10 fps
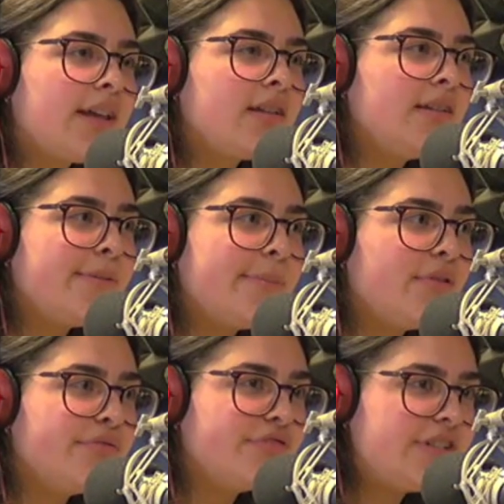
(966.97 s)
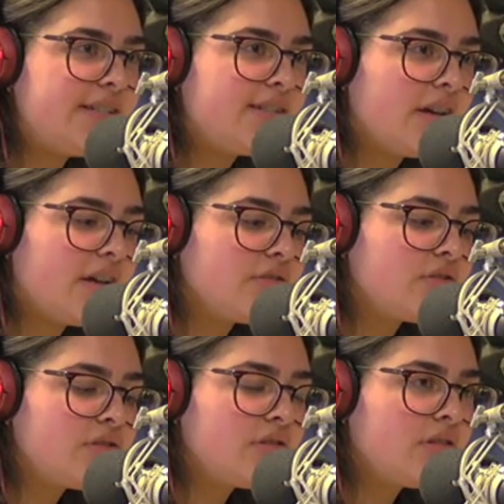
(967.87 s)
a little bit of
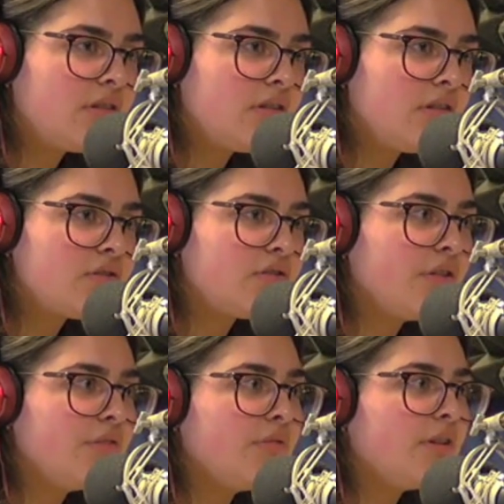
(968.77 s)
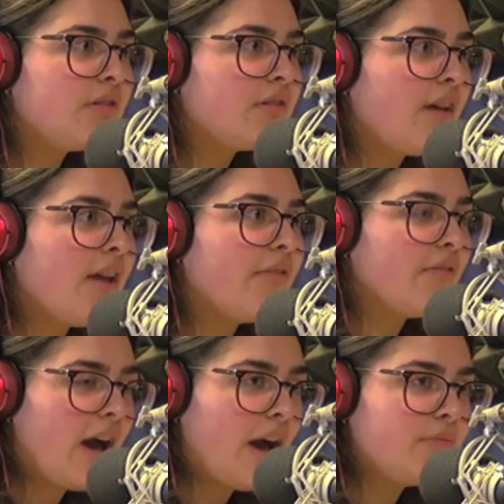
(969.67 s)
research. So yeah
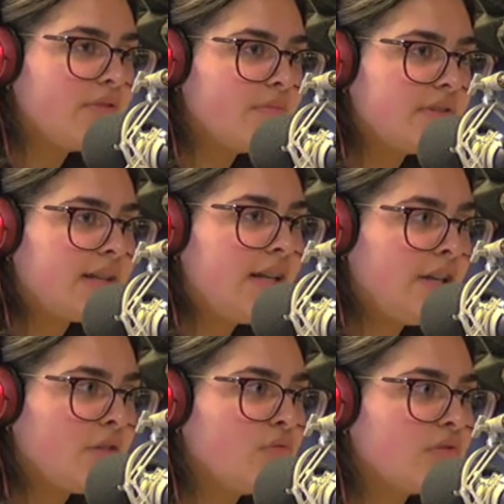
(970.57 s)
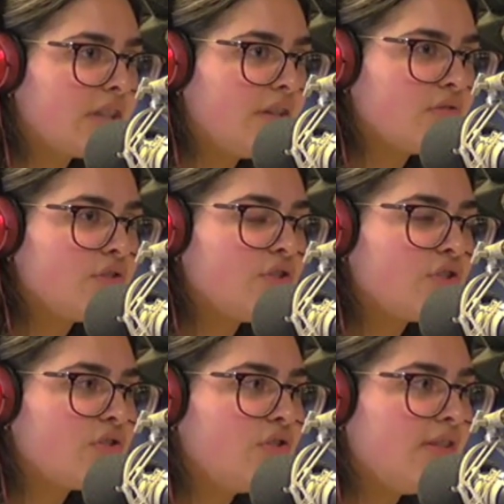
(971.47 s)
ours was clinical skills so
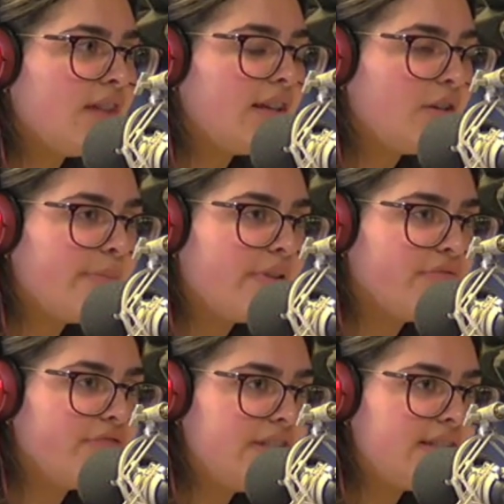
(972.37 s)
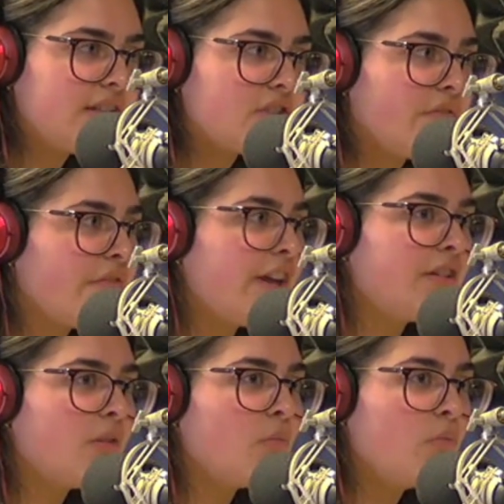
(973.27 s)
just do that little bit of research and
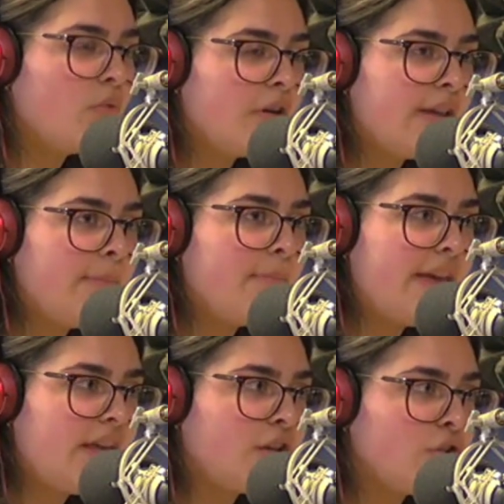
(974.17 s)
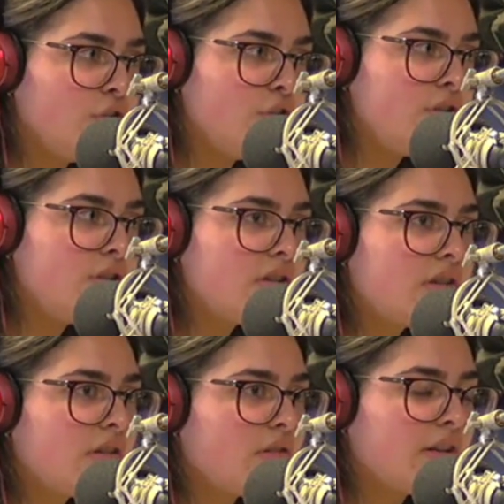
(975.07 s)
find out what it may include
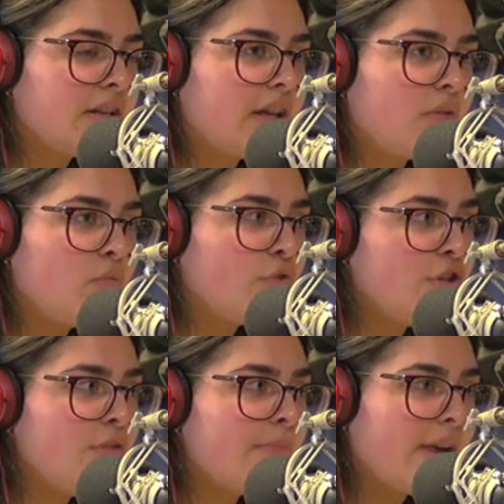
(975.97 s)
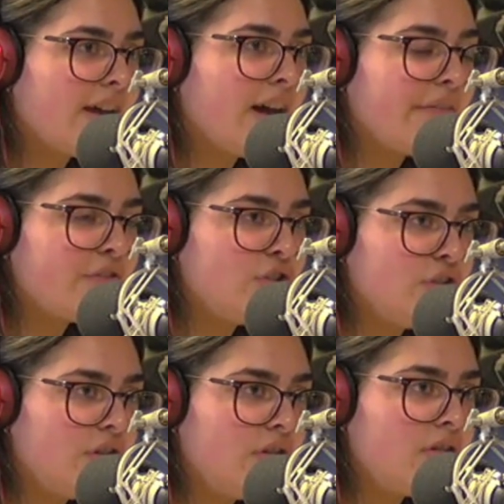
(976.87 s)
and like what you might yeah. have to do